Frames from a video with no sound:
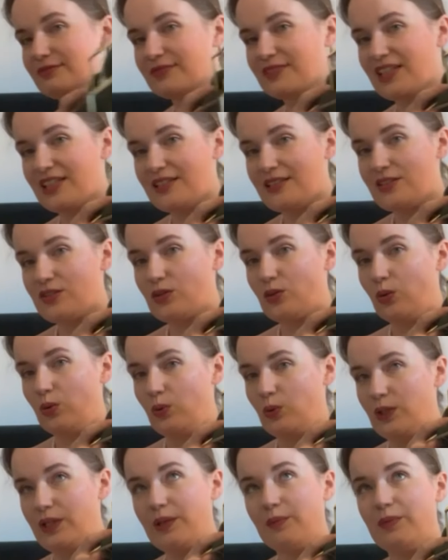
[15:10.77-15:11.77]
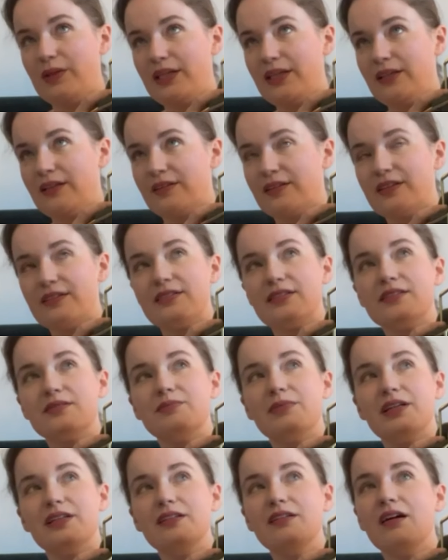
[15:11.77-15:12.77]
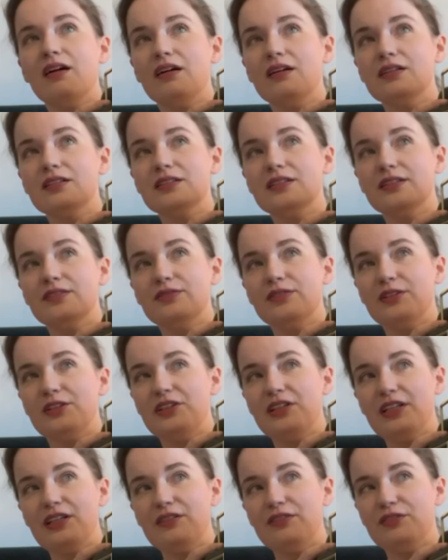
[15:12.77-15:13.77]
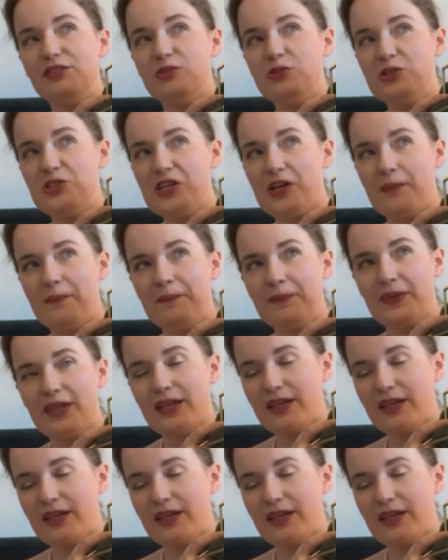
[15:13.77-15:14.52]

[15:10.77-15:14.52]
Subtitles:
this is calling me. This is my task for the near future.